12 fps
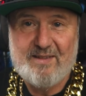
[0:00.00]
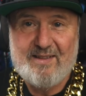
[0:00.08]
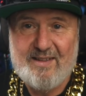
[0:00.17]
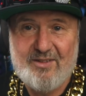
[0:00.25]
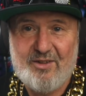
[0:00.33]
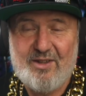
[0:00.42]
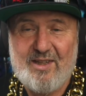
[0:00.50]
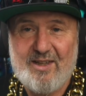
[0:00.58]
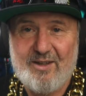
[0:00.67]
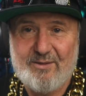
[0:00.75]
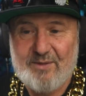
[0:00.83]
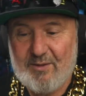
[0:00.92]
So there you
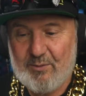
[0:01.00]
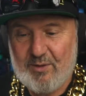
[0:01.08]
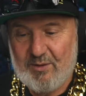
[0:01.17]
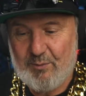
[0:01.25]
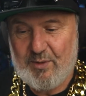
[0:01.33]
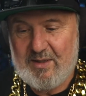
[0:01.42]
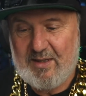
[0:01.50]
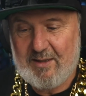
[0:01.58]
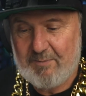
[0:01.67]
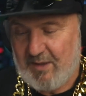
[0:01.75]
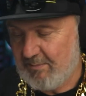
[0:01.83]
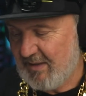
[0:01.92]
go. If we
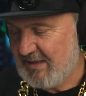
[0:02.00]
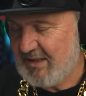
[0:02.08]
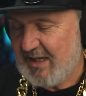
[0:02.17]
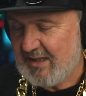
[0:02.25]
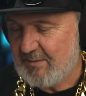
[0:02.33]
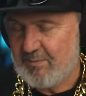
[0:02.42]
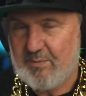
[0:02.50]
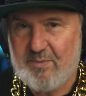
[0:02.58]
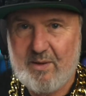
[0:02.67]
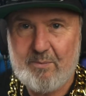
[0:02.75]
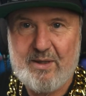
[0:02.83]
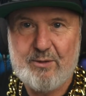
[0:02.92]
mandated
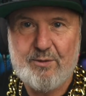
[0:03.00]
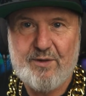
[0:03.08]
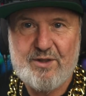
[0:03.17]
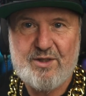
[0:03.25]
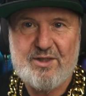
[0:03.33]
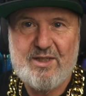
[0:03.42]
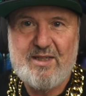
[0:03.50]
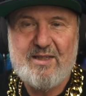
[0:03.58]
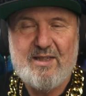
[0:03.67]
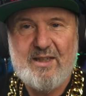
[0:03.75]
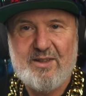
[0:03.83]
better efficiency,